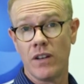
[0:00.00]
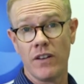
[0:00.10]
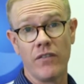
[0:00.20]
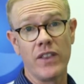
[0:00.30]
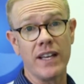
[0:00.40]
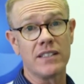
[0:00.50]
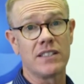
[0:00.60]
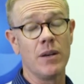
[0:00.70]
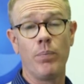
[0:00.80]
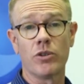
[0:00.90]
of that
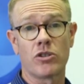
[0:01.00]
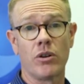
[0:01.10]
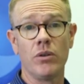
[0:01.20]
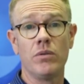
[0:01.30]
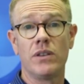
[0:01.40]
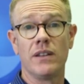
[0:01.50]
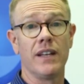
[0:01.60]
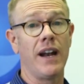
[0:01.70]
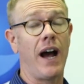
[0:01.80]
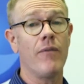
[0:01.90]
simple truth
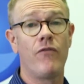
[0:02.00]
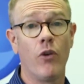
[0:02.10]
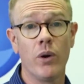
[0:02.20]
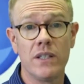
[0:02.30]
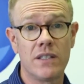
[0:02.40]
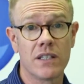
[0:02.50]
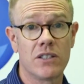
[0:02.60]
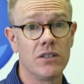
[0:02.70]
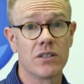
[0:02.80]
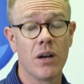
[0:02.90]
that I'm 46
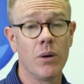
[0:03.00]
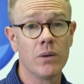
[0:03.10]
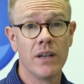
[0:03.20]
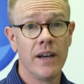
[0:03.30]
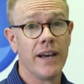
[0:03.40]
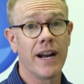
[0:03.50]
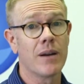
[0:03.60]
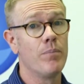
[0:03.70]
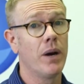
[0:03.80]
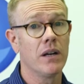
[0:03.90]
years old and I
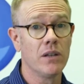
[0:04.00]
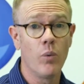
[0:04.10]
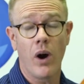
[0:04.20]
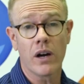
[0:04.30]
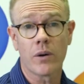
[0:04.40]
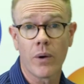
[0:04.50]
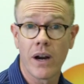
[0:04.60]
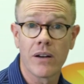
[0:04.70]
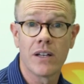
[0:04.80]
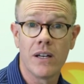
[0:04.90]
can barely walk
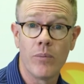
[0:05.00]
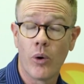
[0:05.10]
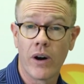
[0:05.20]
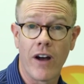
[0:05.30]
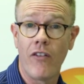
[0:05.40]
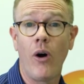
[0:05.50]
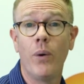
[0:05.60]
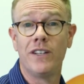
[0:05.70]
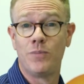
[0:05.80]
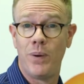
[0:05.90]
around anymore and I've
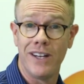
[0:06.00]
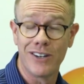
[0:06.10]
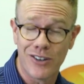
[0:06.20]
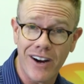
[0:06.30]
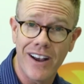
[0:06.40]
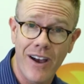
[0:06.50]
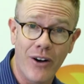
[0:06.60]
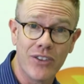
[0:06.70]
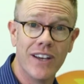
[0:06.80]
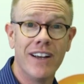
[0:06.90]
always been in great
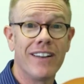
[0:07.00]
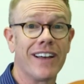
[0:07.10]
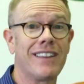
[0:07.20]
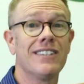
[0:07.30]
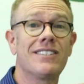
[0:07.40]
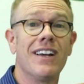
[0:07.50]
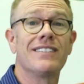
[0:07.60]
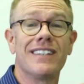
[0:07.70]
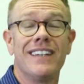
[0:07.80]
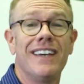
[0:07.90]
health, like this
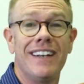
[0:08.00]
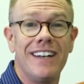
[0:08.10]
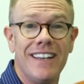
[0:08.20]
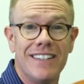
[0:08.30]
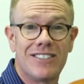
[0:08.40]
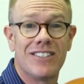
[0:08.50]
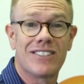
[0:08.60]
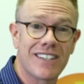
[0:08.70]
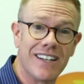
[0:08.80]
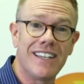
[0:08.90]
doesn't get any, it's
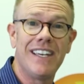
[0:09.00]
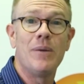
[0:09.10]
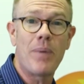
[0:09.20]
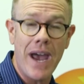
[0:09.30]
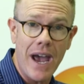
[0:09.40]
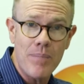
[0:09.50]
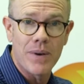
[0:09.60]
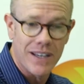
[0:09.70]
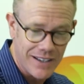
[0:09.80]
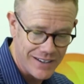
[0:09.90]
just going to keep
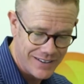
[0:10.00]
happening.